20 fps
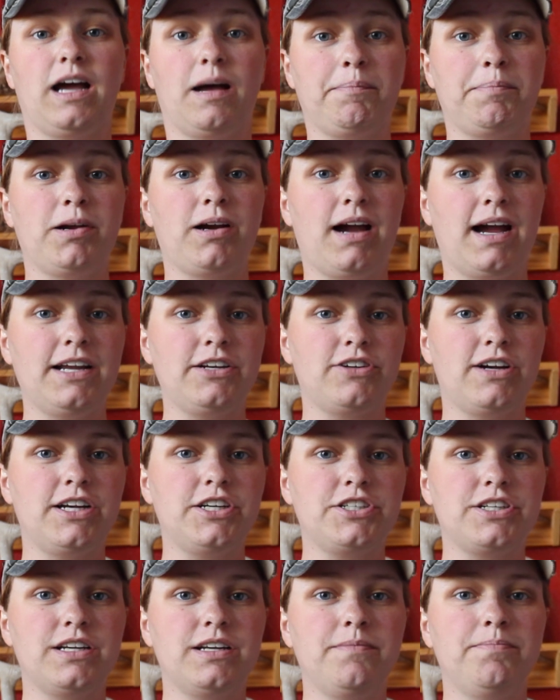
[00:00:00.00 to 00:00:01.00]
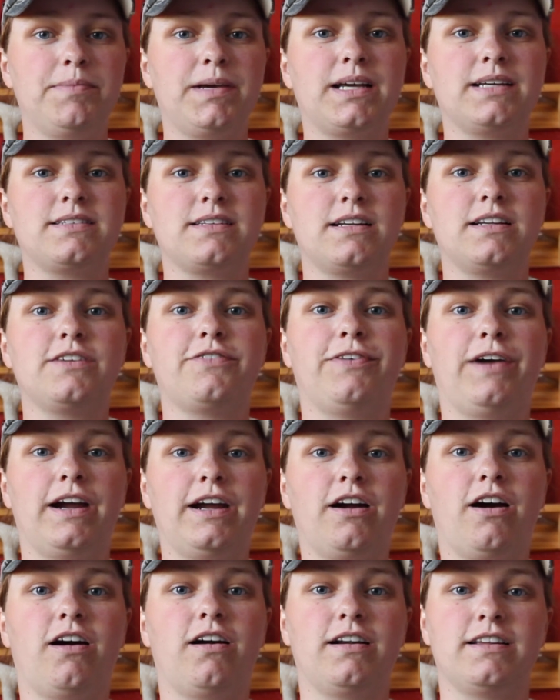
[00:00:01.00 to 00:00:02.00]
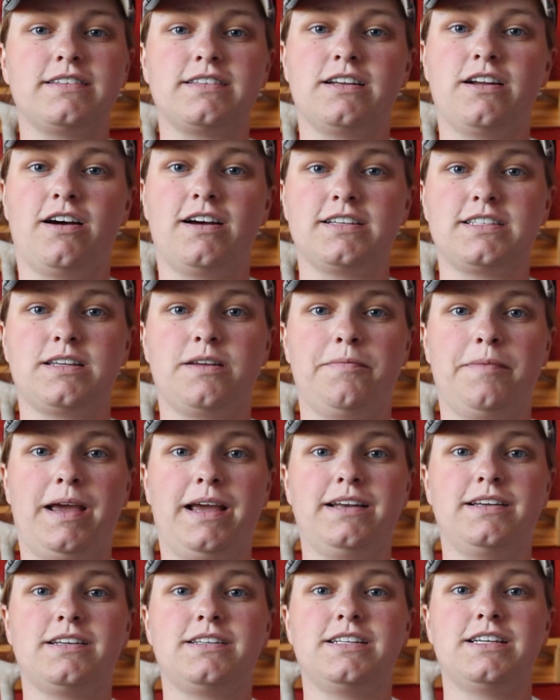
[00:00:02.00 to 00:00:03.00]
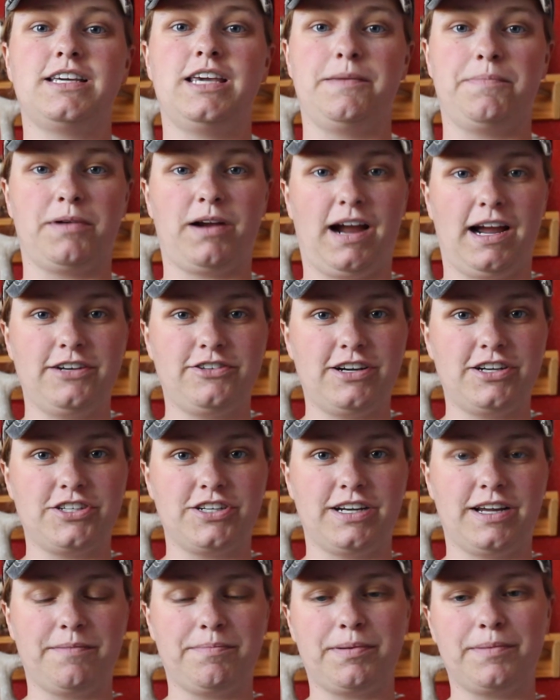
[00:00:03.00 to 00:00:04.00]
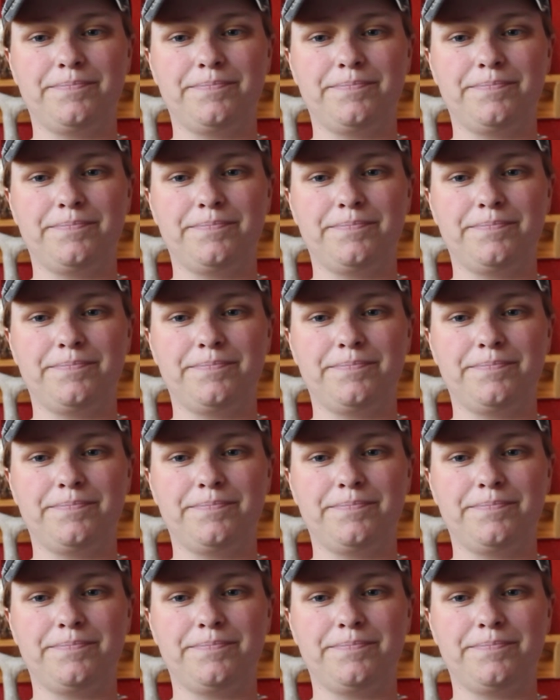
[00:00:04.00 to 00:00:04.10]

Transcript: up your hydration, because it is very hard as an ostomate to keep your hydration up.